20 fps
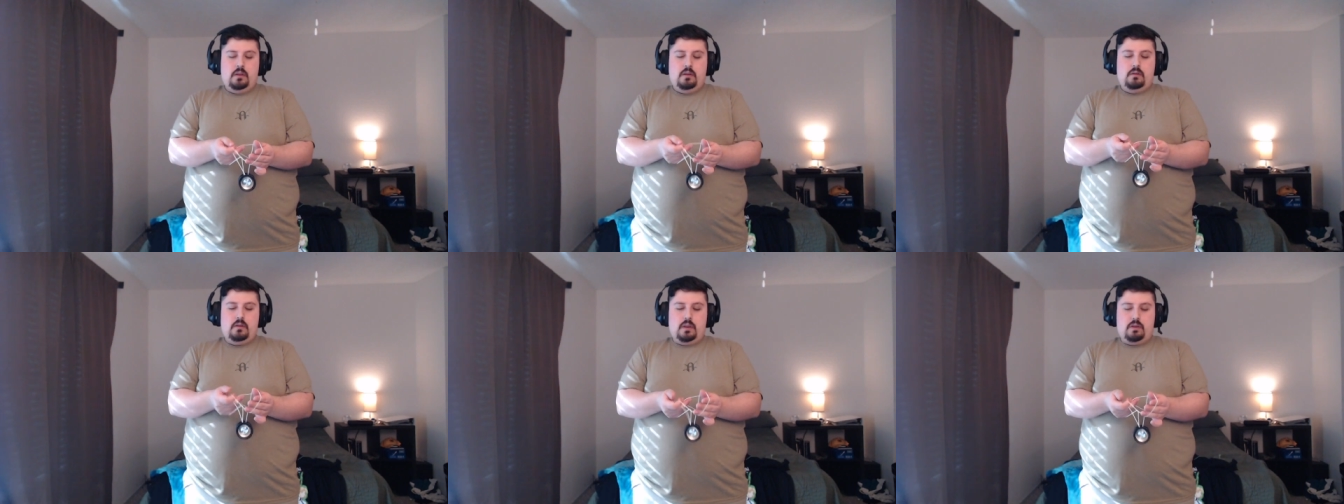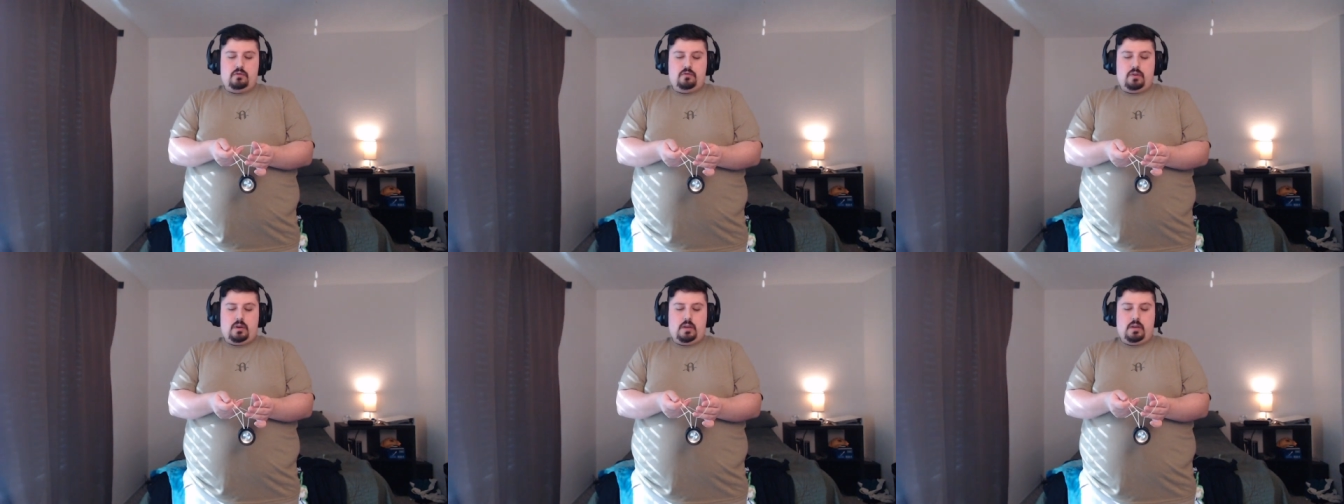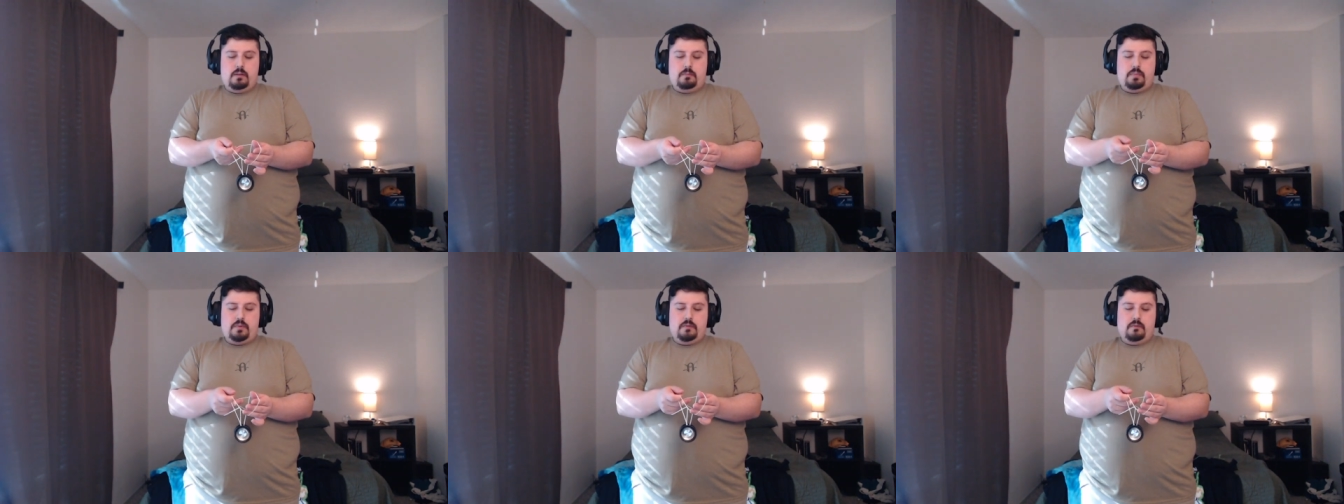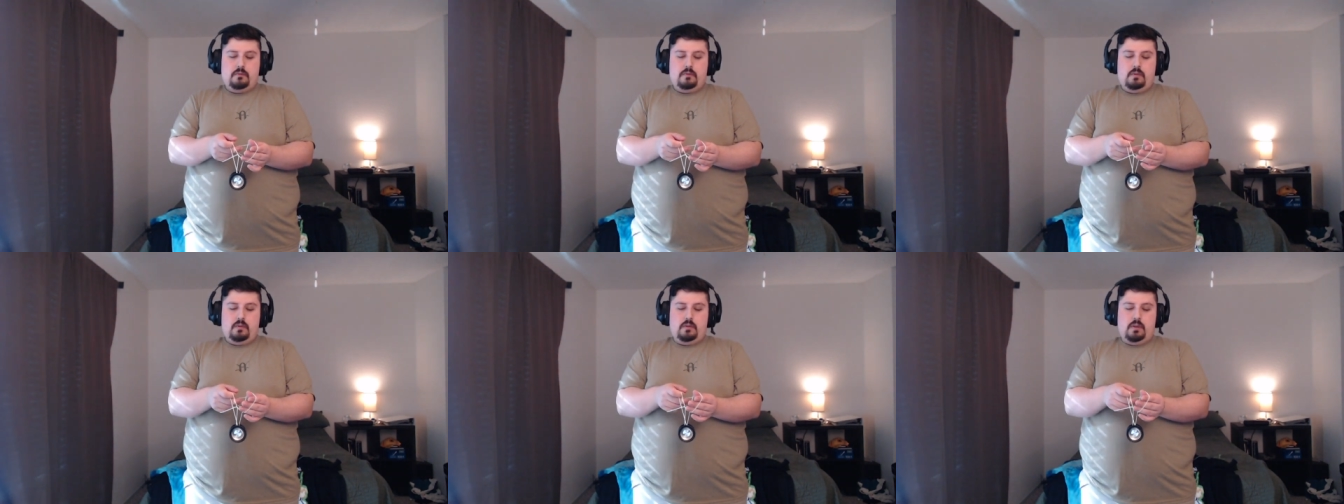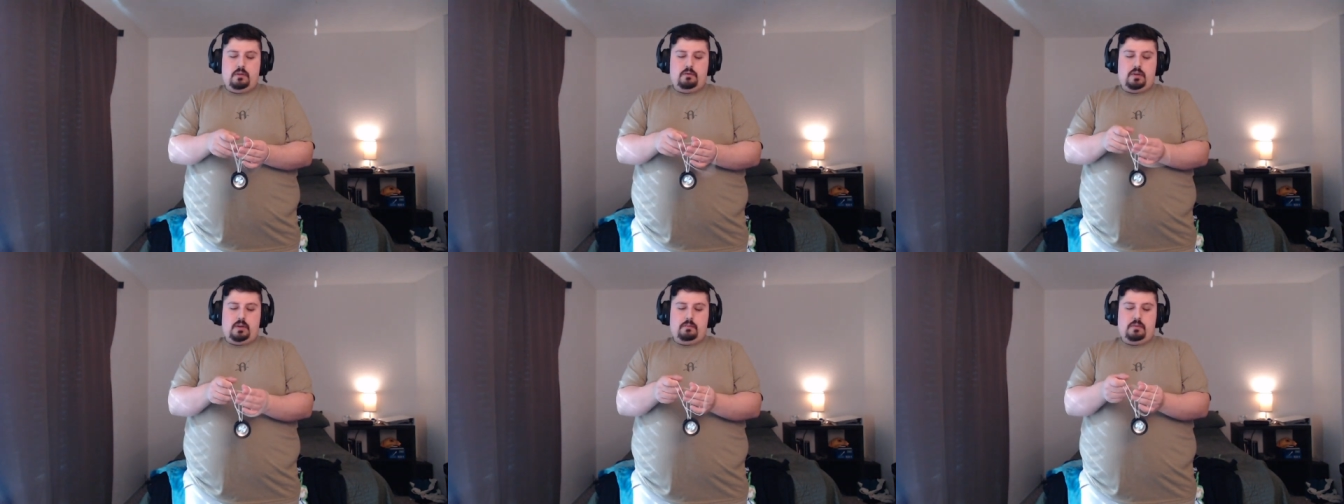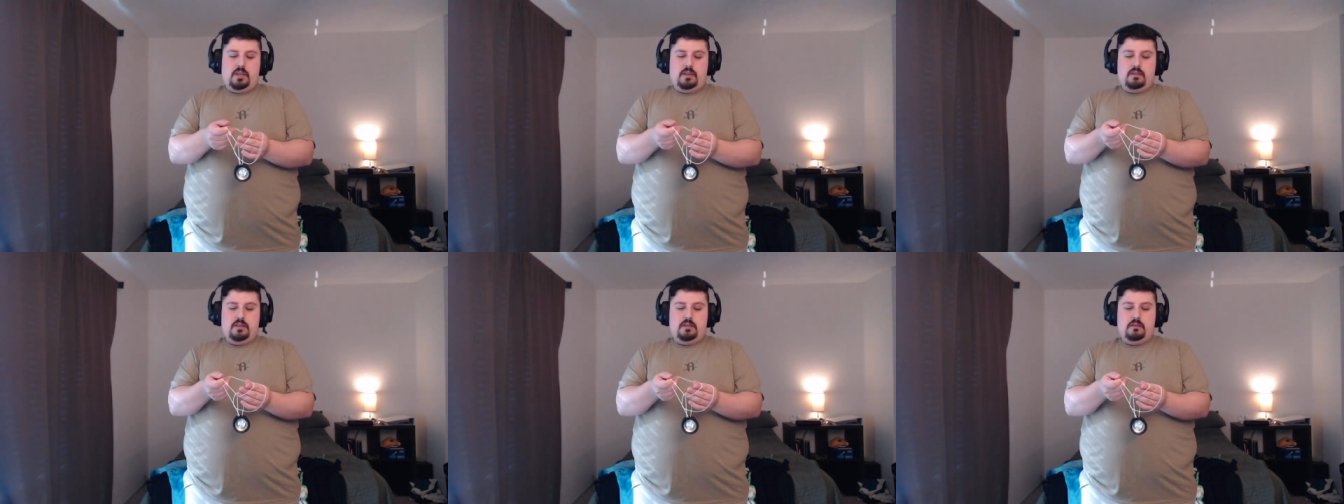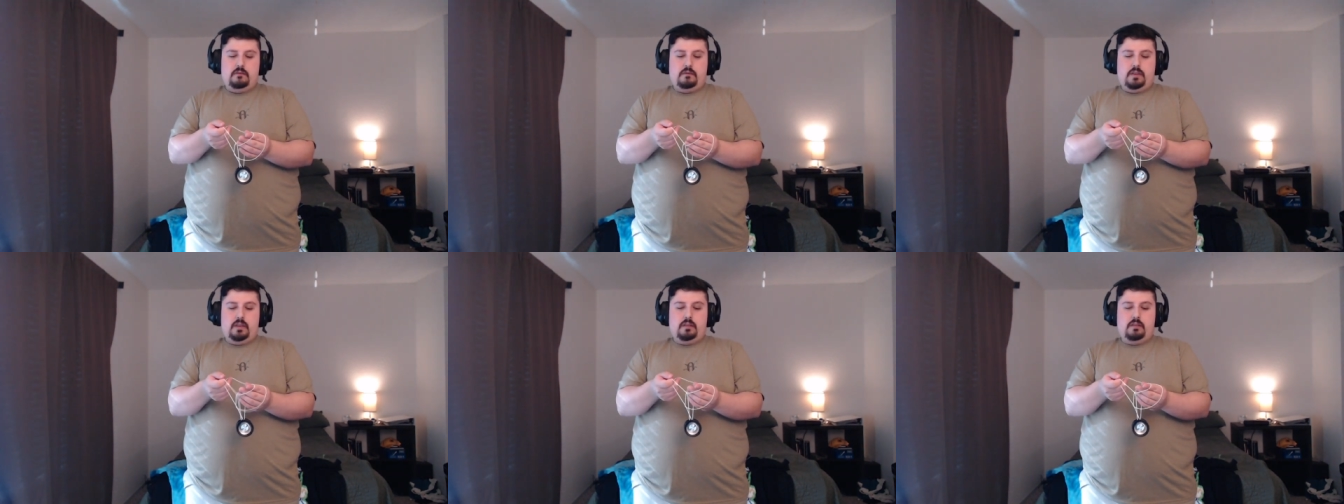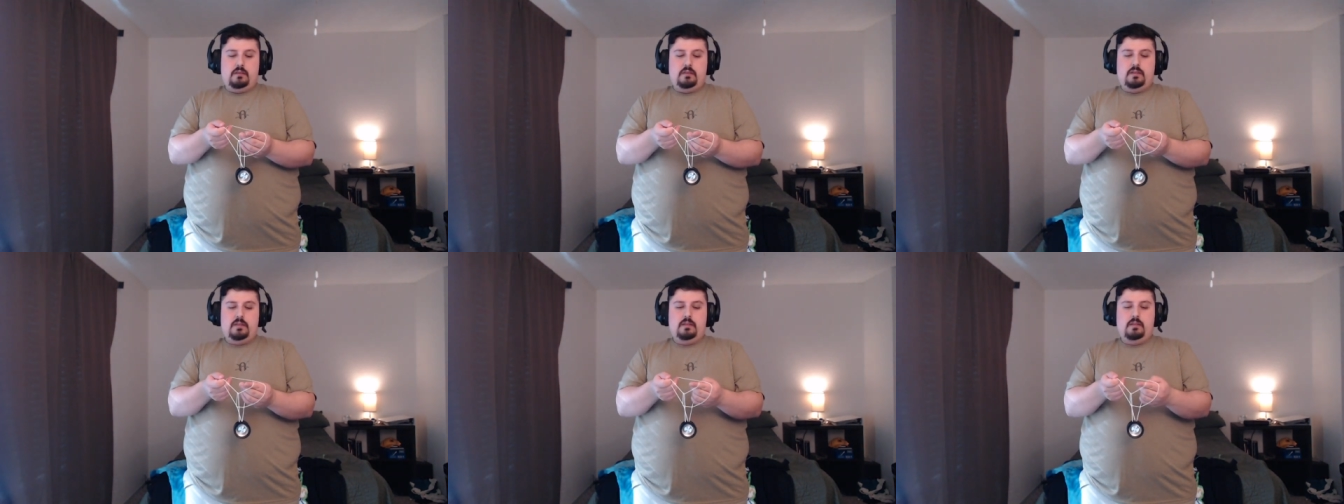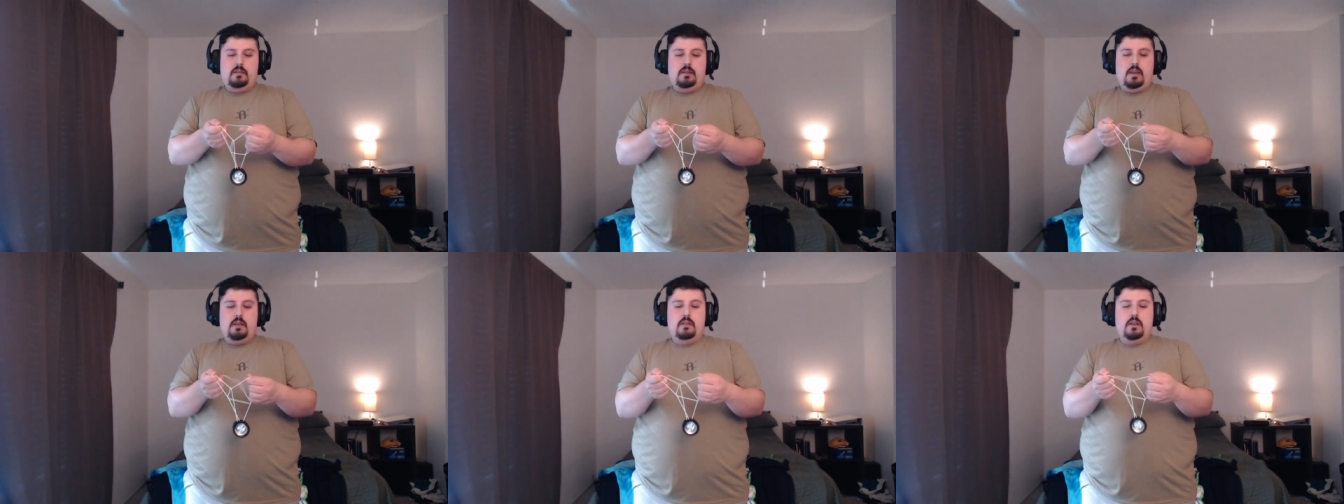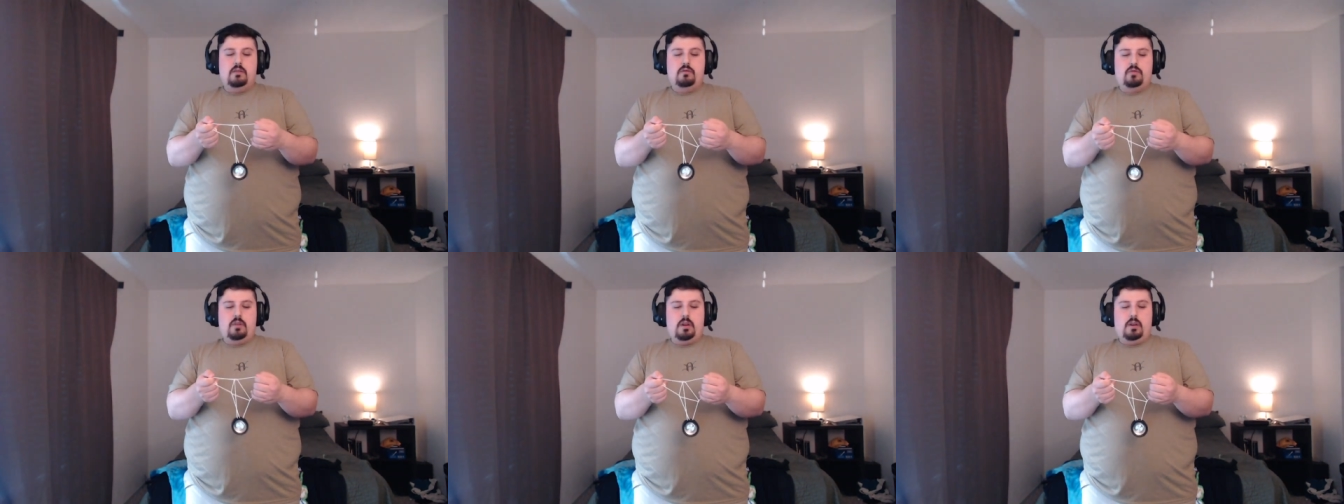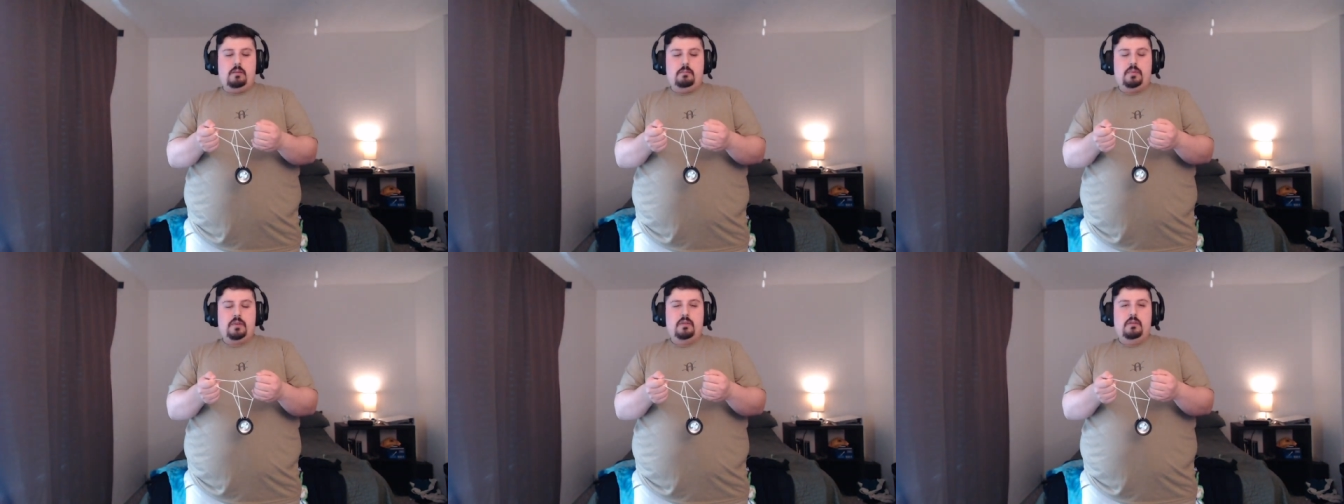then drop these two fingers, and then drop.